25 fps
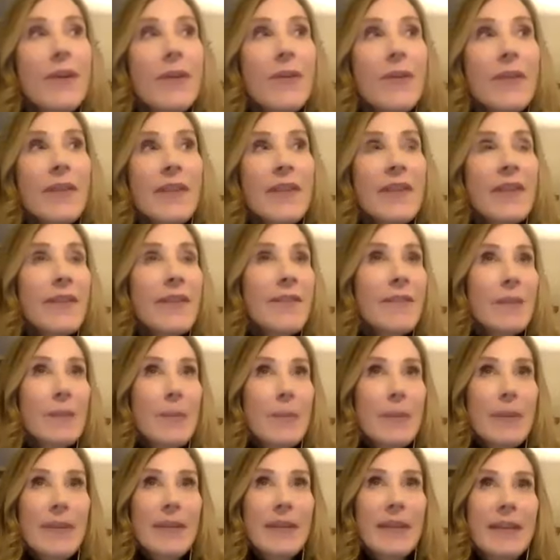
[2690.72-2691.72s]
only thing,
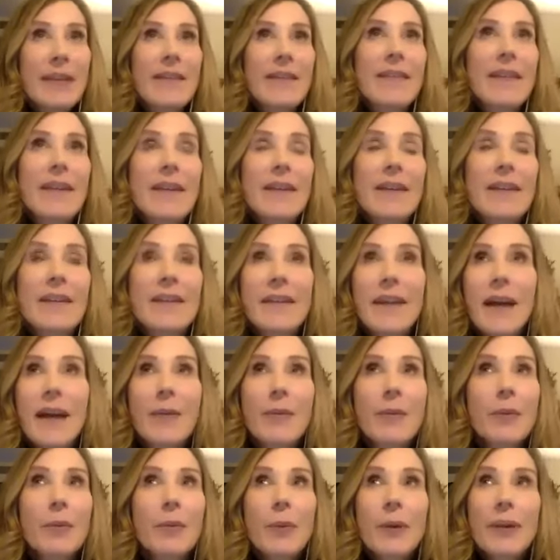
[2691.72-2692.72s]
Phoebe, that I
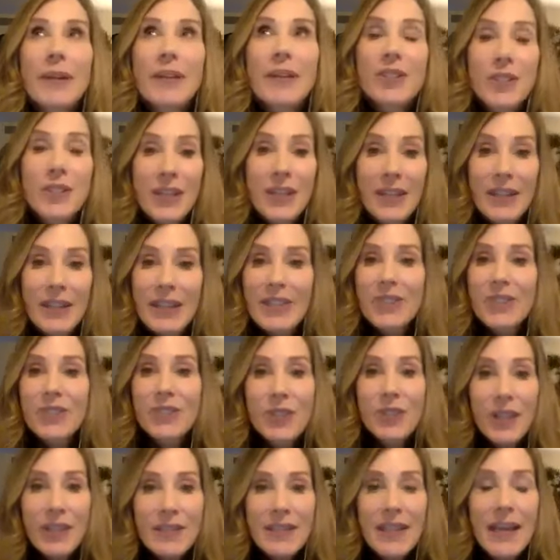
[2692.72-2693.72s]
would want to share is
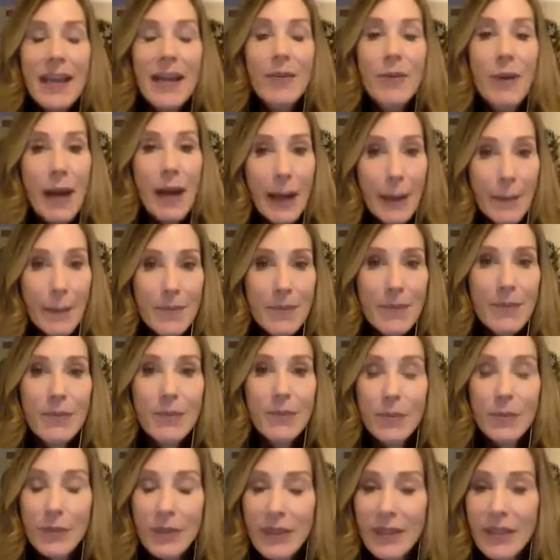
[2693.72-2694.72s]
just how
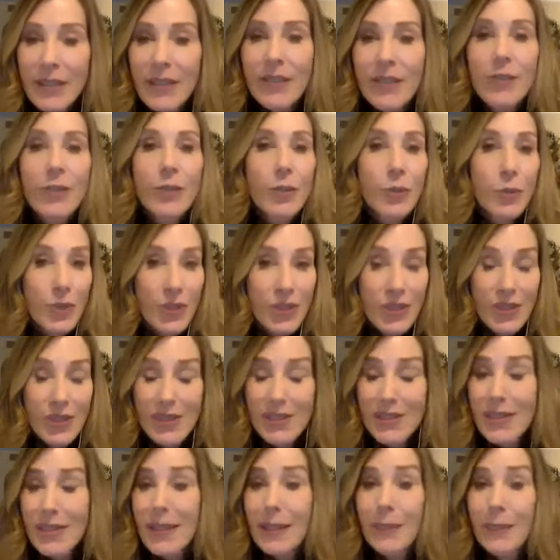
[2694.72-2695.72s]
absolutely
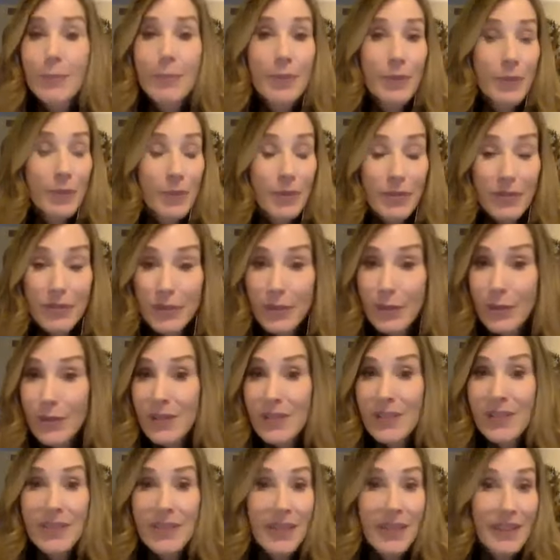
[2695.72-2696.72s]
gorgeous and
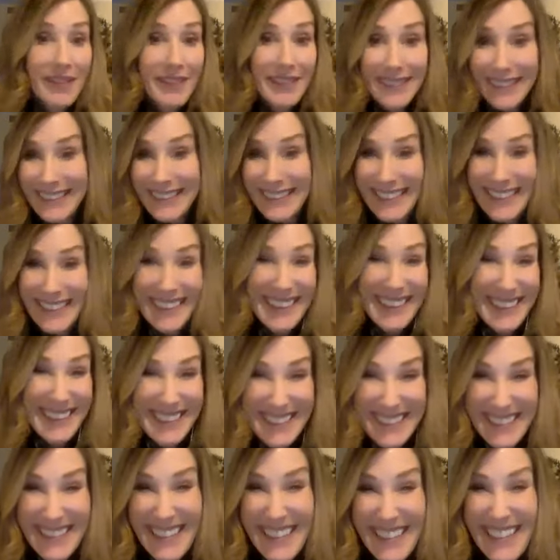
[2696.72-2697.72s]
beautiful Sayulita
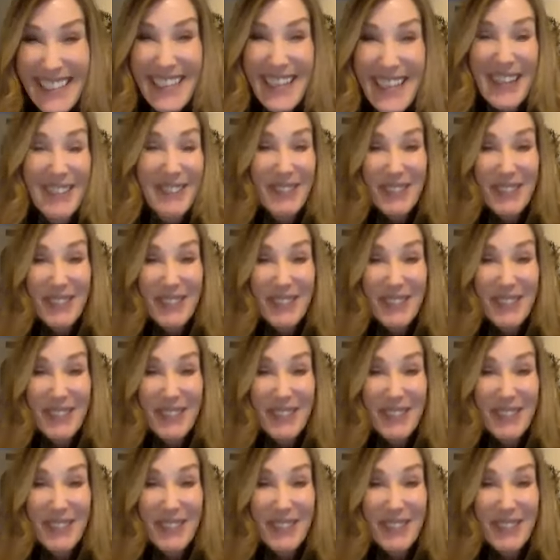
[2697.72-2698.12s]
is. If